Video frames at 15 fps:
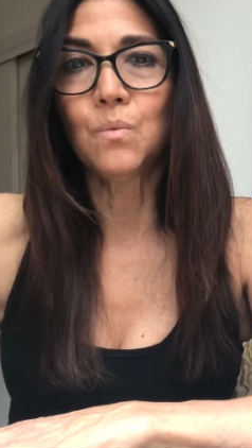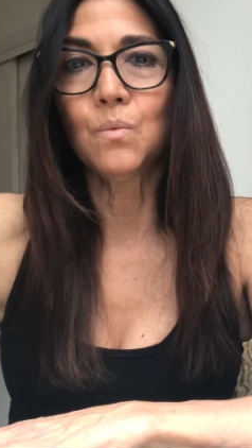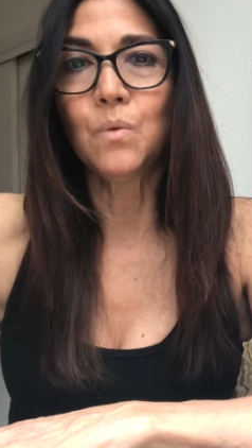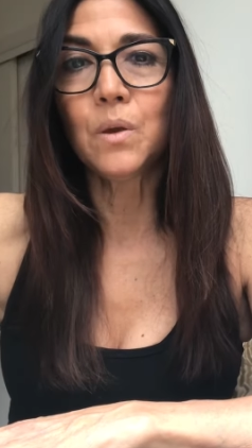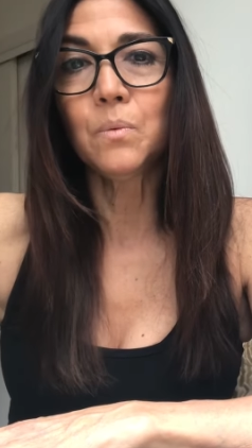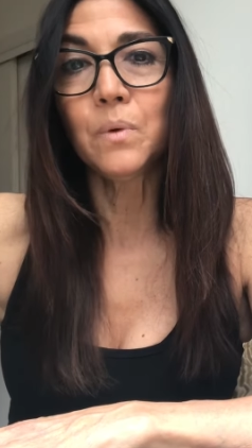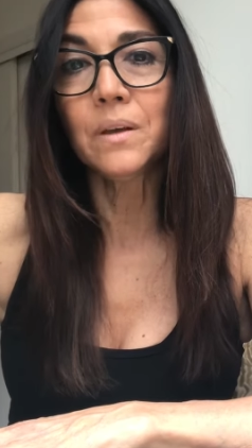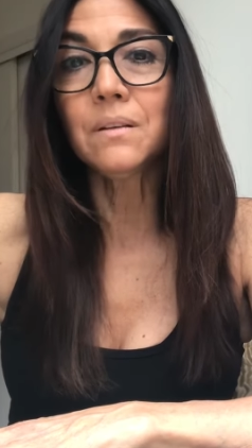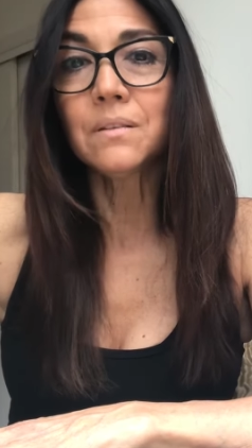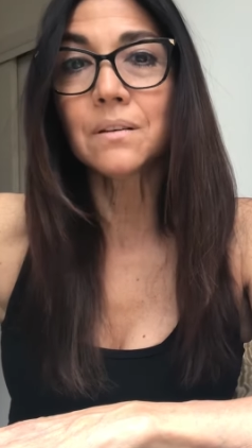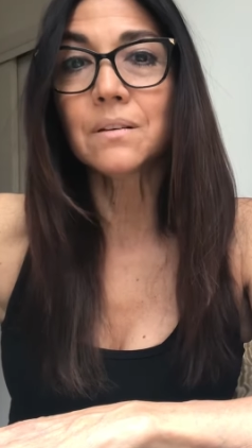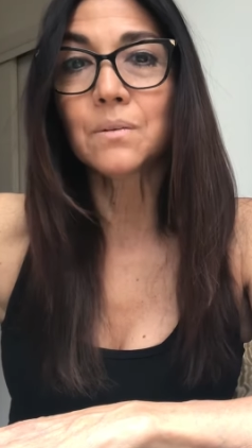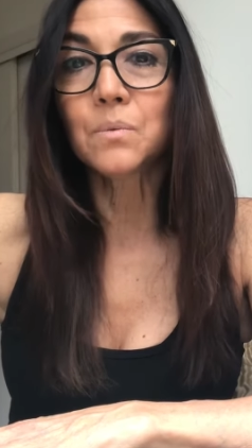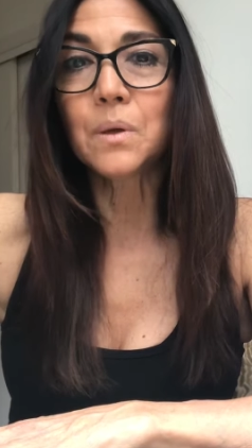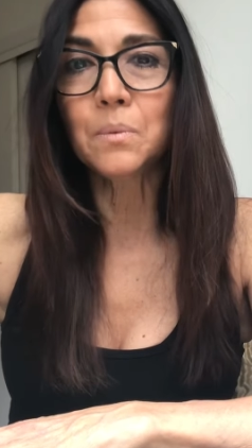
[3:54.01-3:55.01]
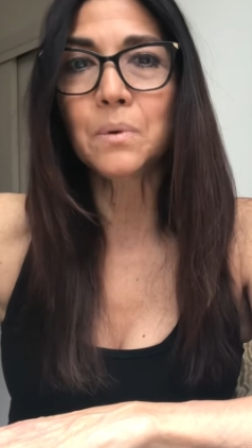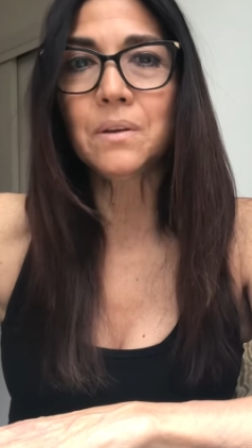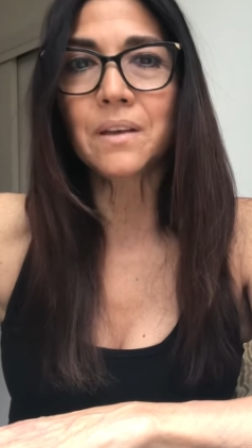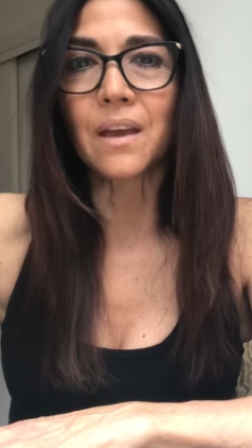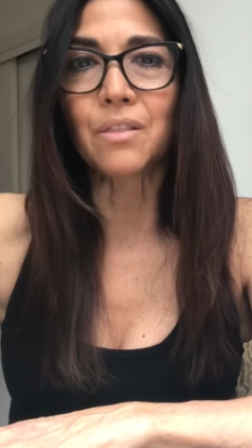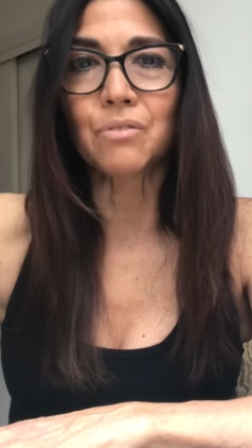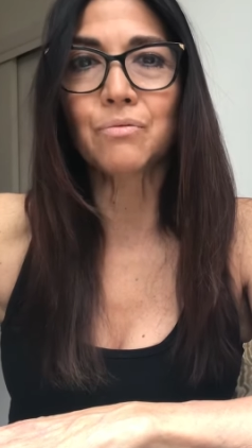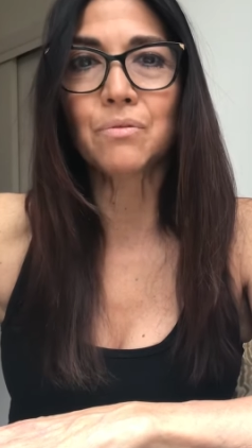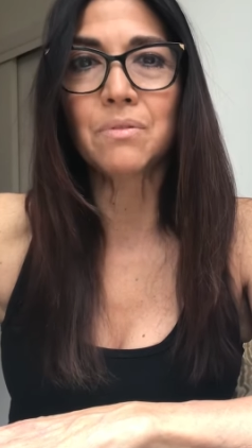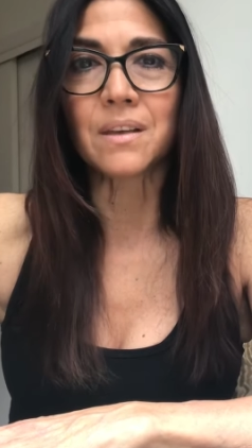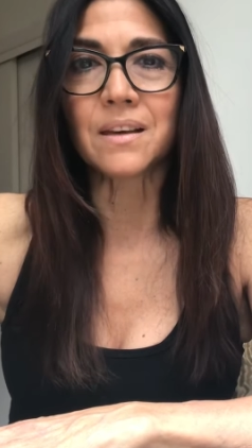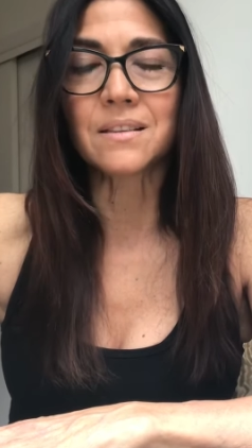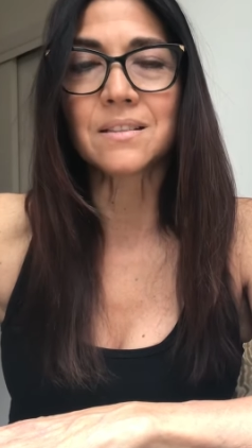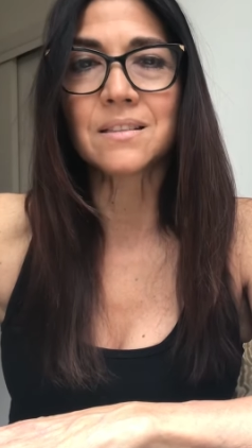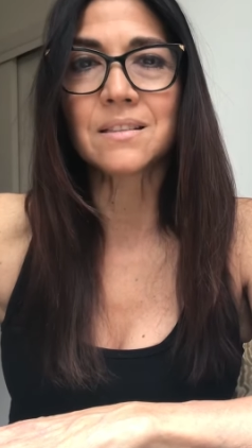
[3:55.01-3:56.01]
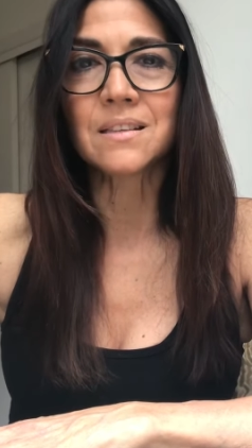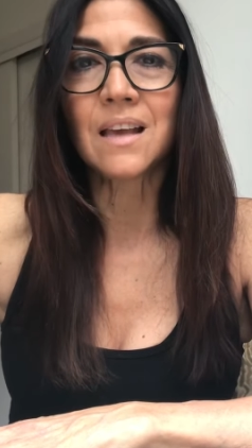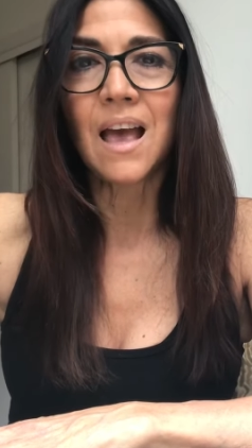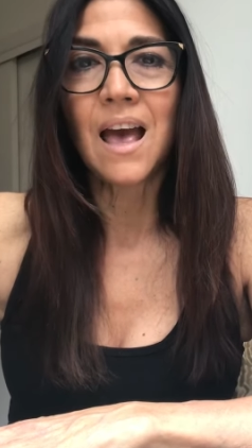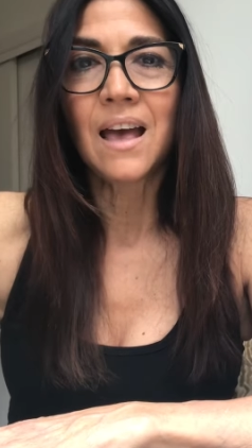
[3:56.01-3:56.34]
we will we will get through this.